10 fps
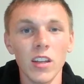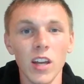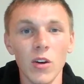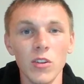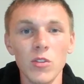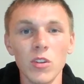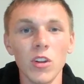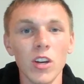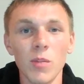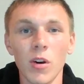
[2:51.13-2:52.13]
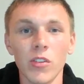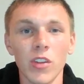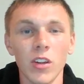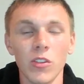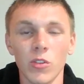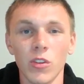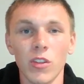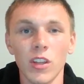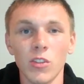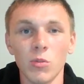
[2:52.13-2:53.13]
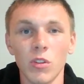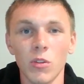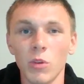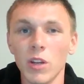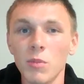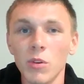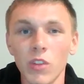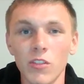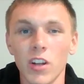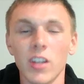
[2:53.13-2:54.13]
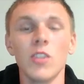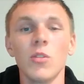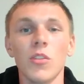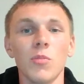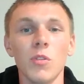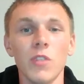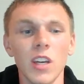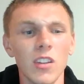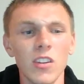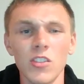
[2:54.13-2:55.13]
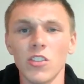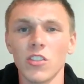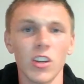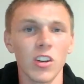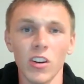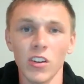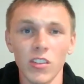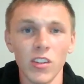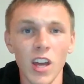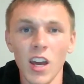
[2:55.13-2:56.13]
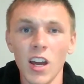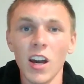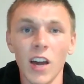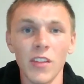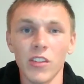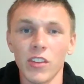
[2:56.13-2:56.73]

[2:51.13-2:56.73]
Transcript: Now, you can look up all sorts of things with the reboots they tried to do with this movie, and they're just a curse on this.